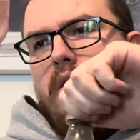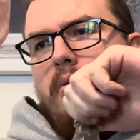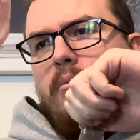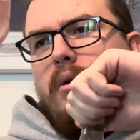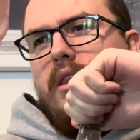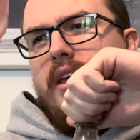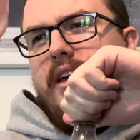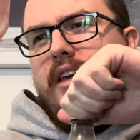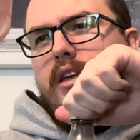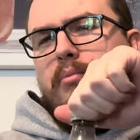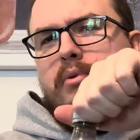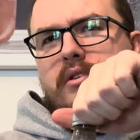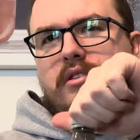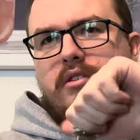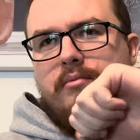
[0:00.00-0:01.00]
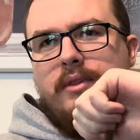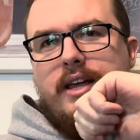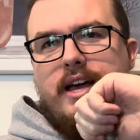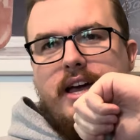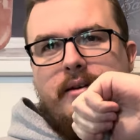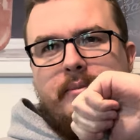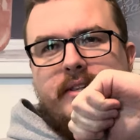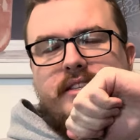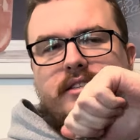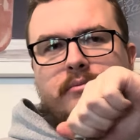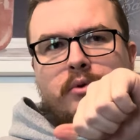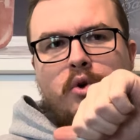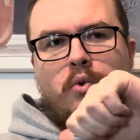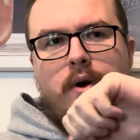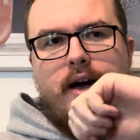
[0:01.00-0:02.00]
but like you put some lime in
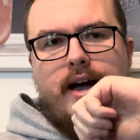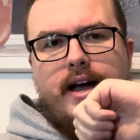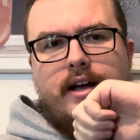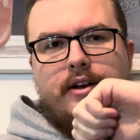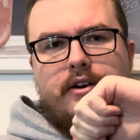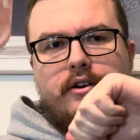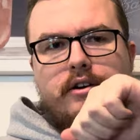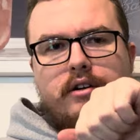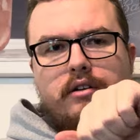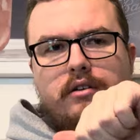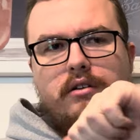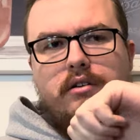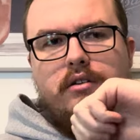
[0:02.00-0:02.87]
some guac or